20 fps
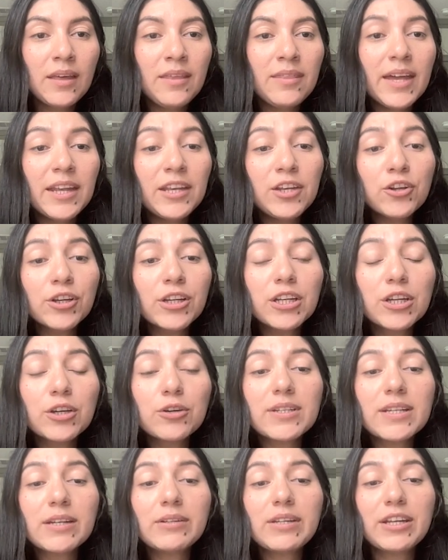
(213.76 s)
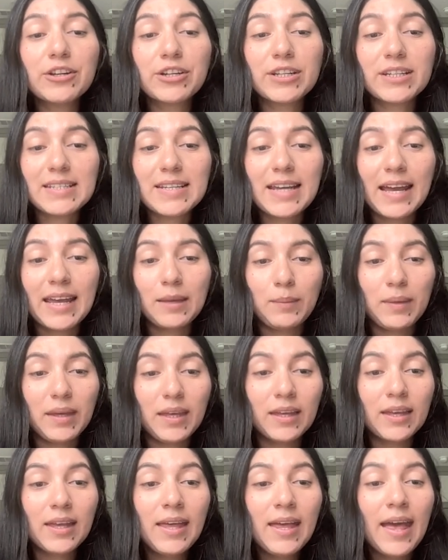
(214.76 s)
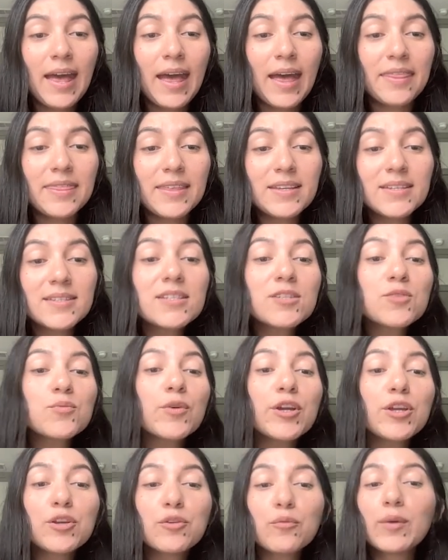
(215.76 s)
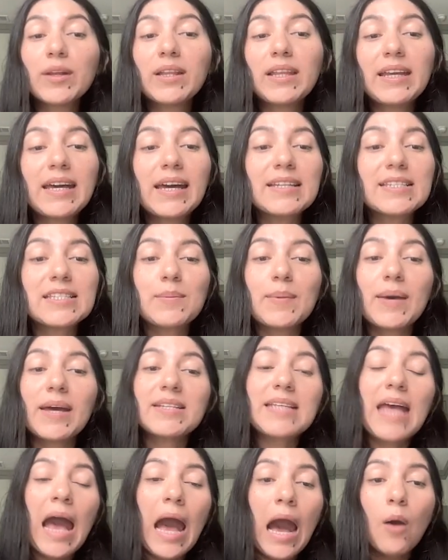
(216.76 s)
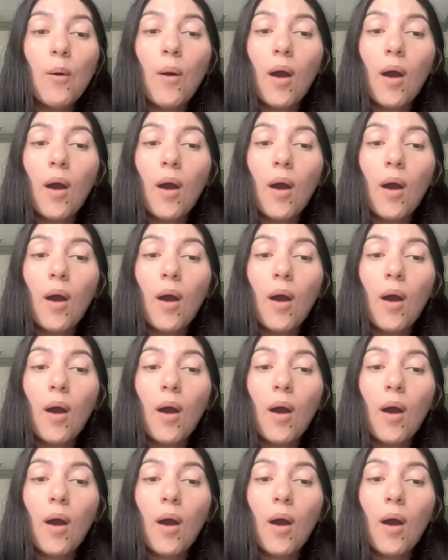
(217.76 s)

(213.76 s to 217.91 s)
Then you're going to go down here to timing. And this is where you can really customize how